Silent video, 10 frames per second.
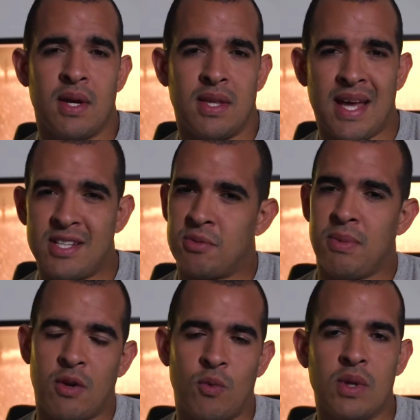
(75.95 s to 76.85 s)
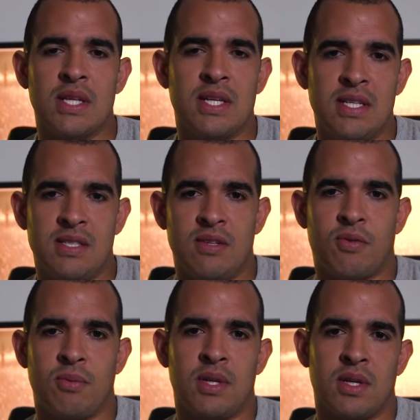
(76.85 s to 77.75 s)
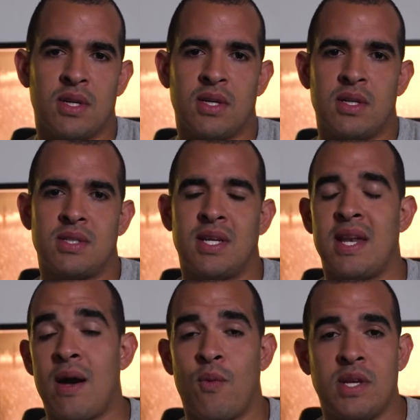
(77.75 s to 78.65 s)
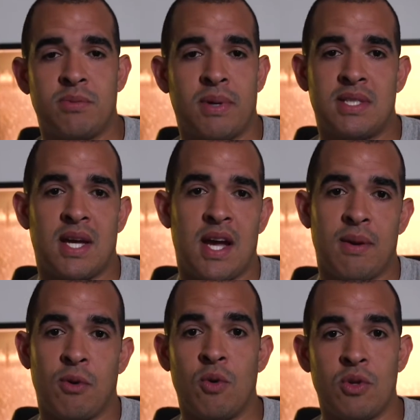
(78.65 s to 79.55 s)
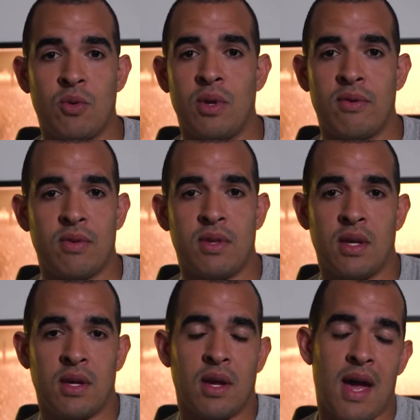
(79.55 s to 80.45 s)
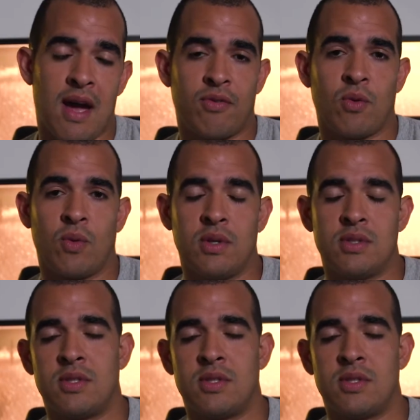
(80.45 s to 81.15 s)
That just made it really easy for me to not waste my time going through everything afterwards.